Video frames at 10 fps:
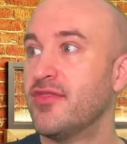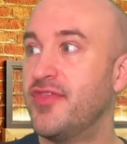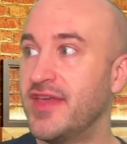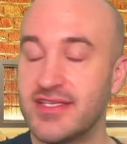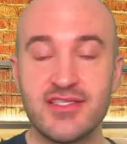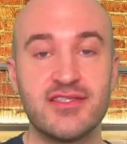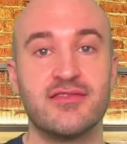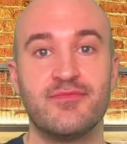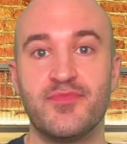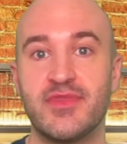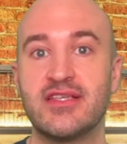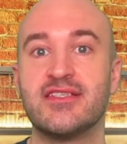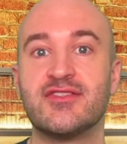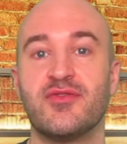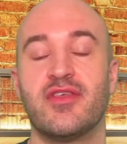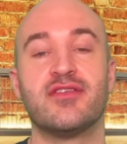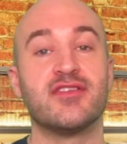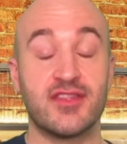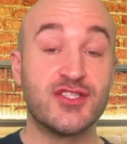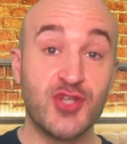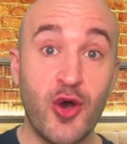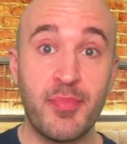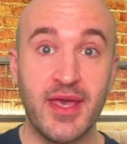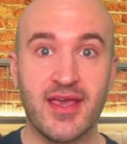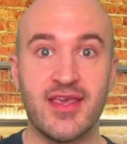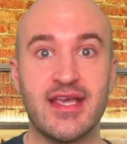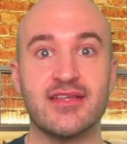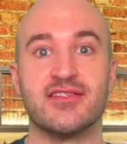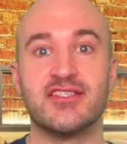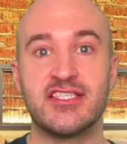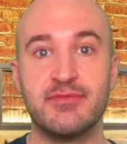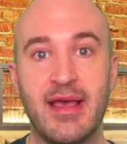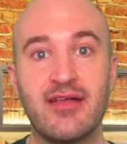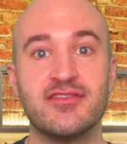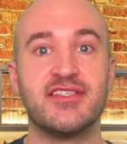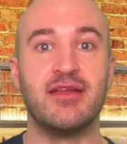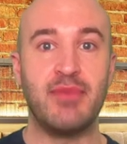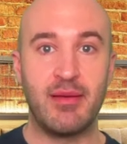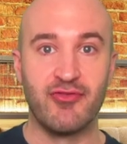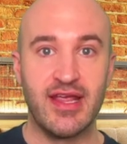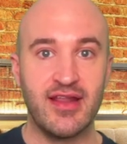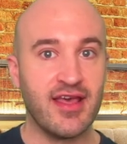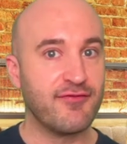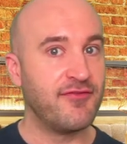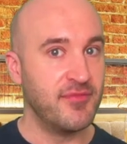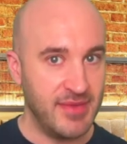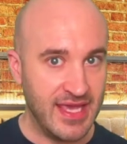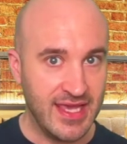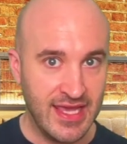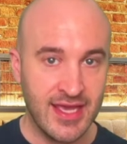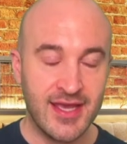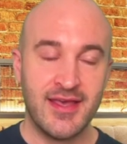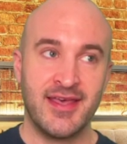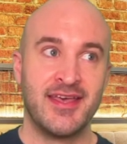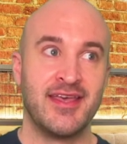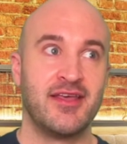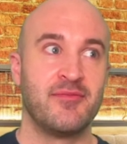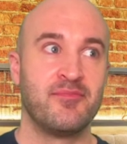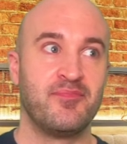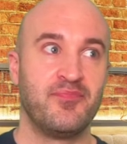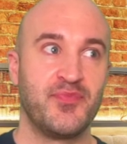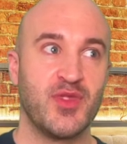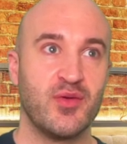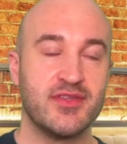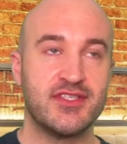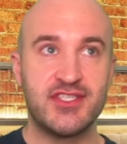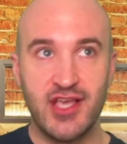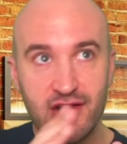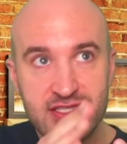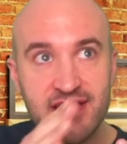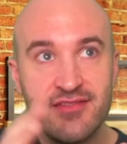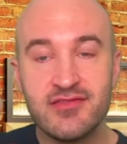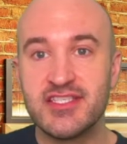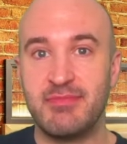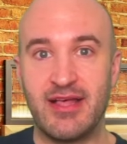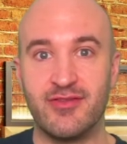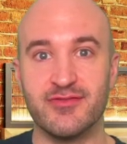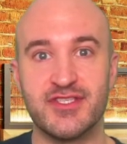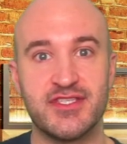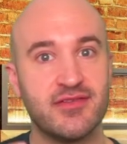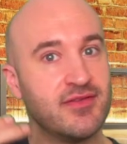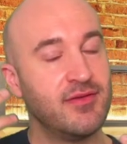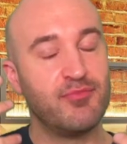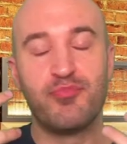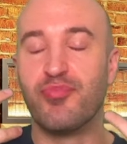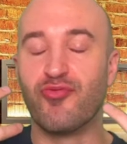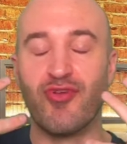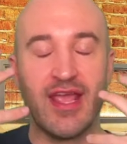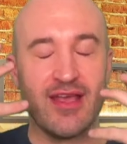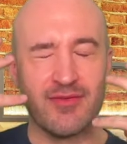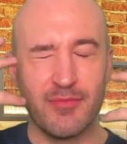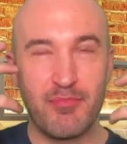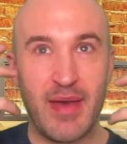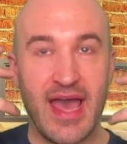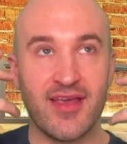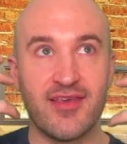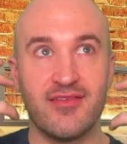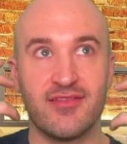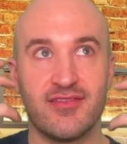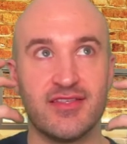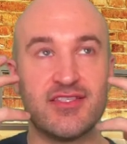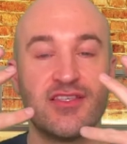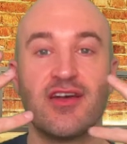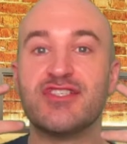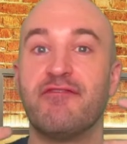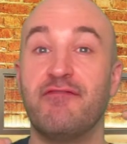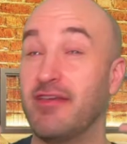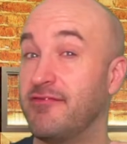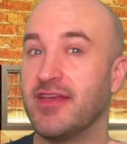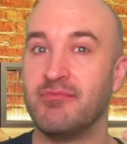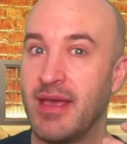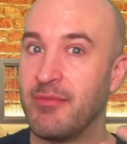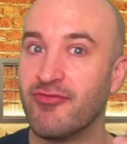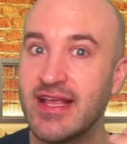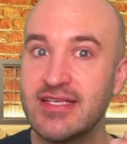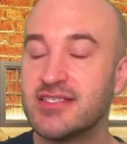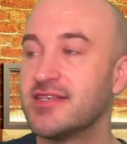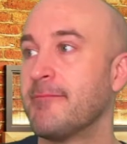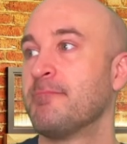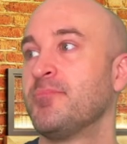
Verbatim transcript: This is the topic is smells and memory. Like for me, certain smells bring back such vivid memories.